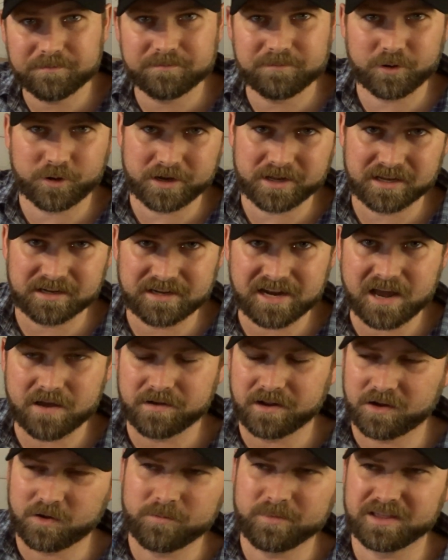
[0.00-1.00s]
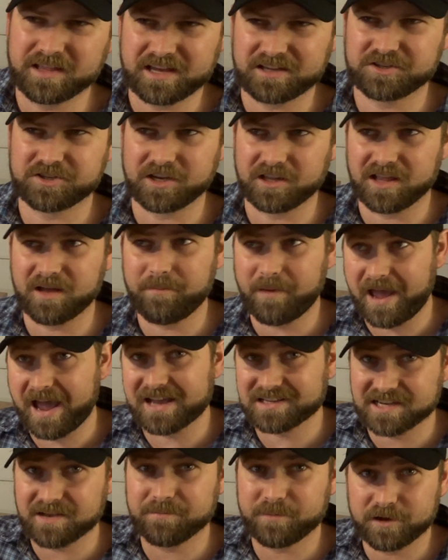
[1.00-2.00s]
putting it down. I don't mean like gel up
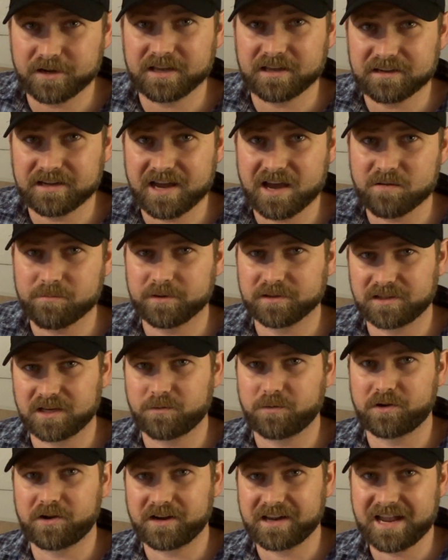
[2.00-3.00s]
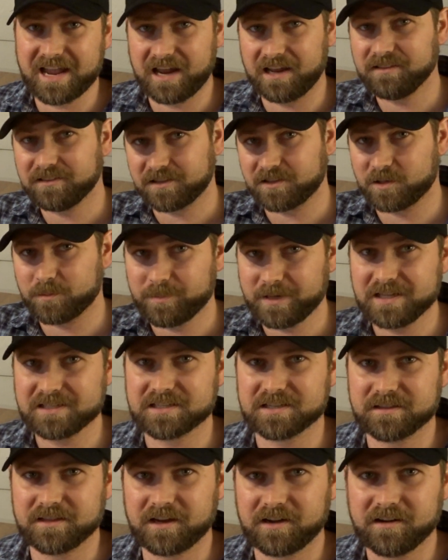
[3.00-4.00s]
as I'm putting it down, but there were again little beads
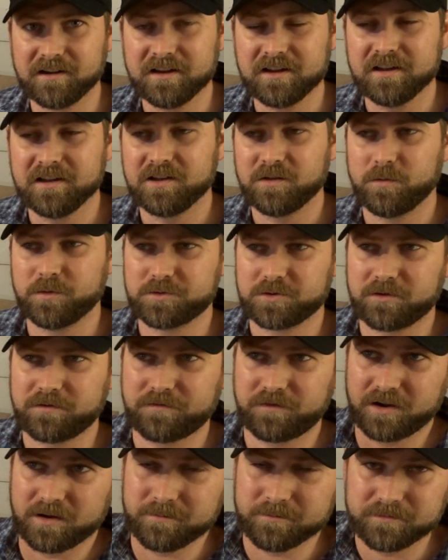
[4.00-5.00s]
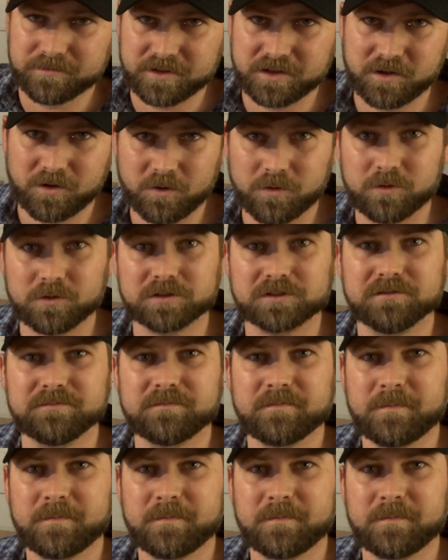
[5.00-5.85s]
in there, which were from the old